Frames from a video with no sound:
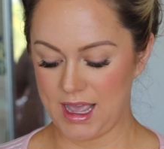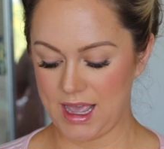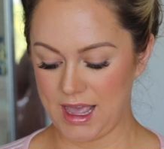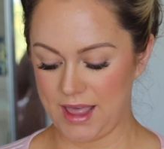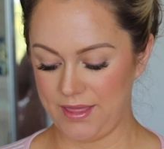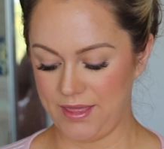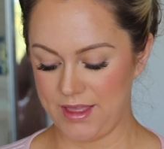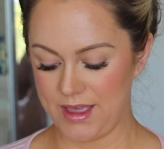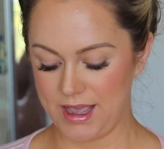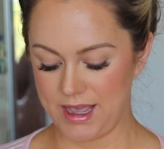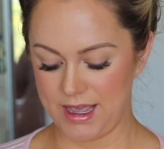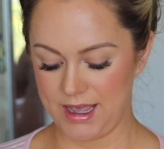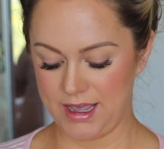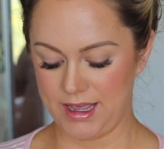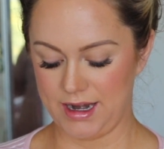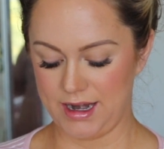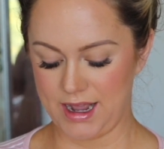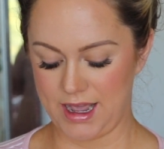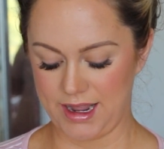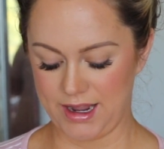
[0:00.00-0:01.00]
And
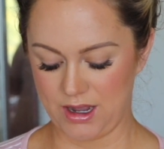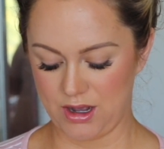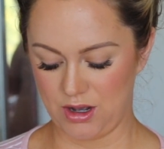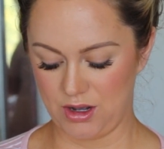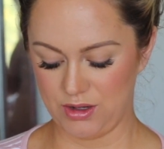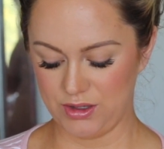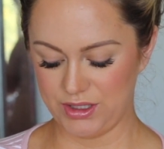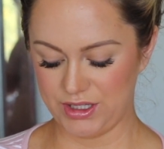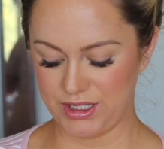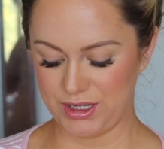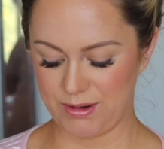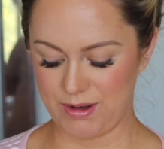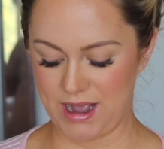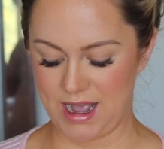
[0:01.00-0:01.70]
then I also